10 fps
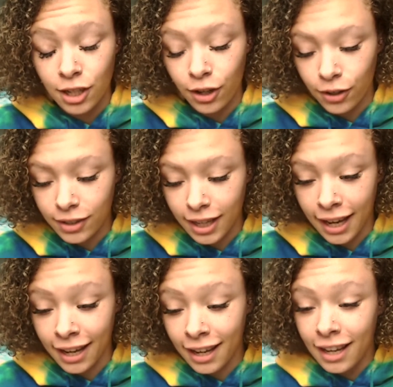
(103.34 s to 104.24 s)
Okay,
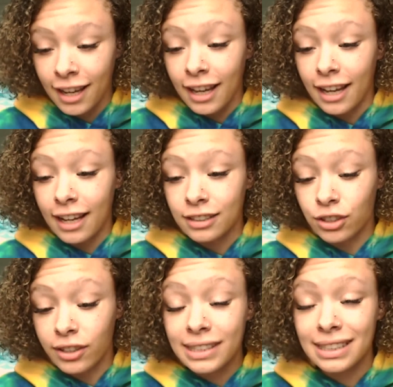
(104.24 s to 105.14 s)

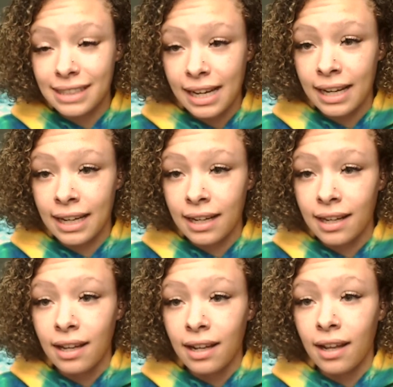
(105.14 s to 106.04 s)
during the day,
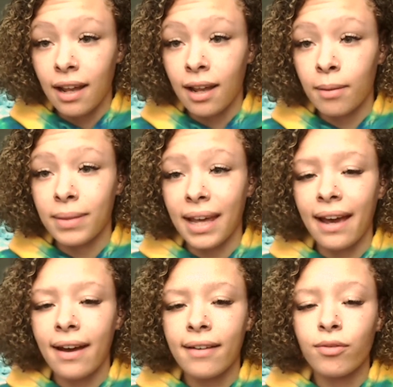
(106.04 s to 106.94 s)
they
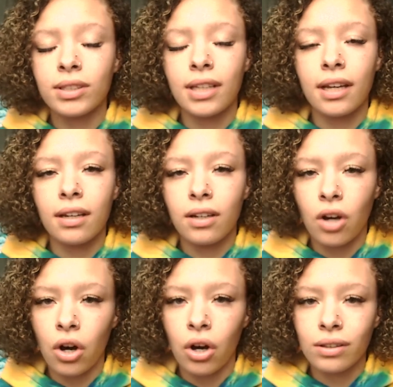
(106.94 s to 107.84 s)
have what they
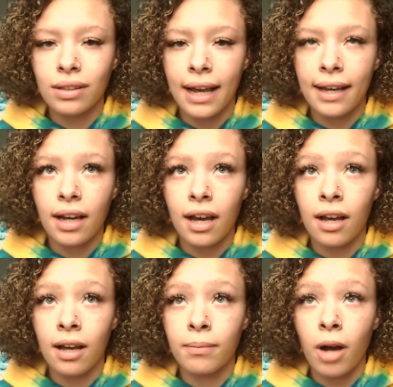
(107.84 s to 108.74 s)
call like
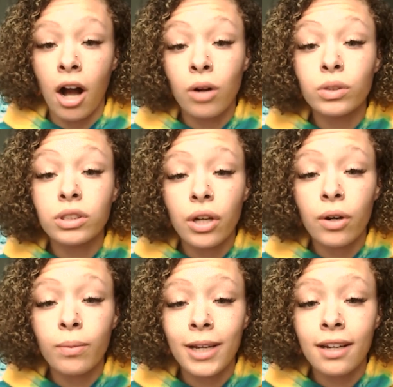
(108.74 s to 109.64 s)

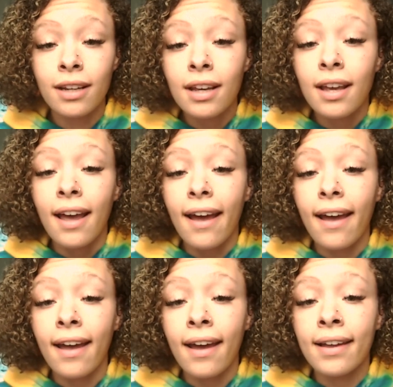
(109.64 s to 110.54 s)
Aquachobee,
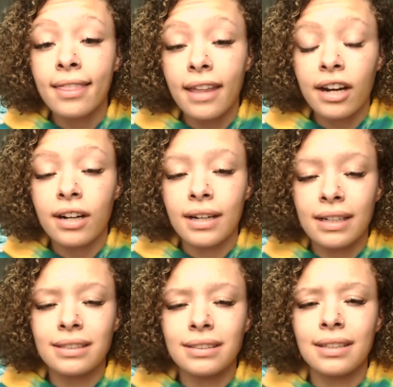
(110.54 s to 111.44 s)
and there
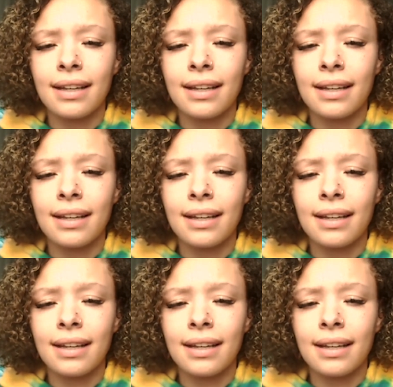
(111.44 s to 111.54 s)
is,